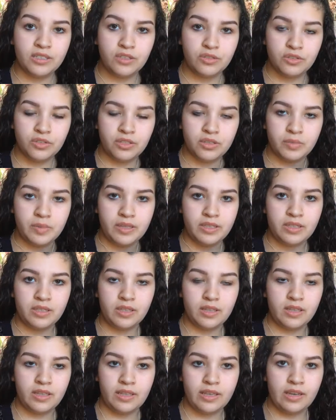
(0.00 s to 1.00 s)
So she's
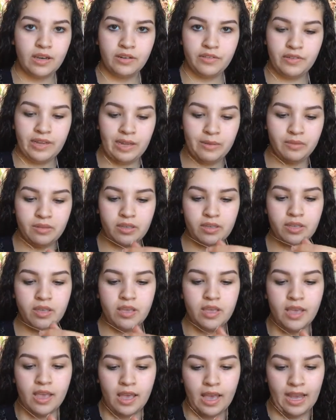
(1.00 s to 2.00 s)
basically like our family
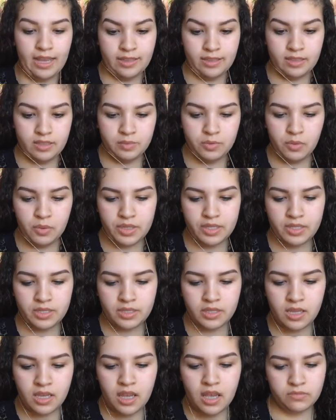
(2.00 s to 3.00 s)
at this
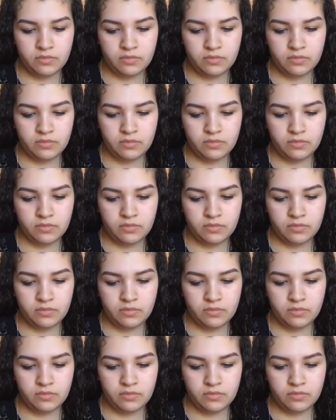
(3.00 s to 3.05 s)
point.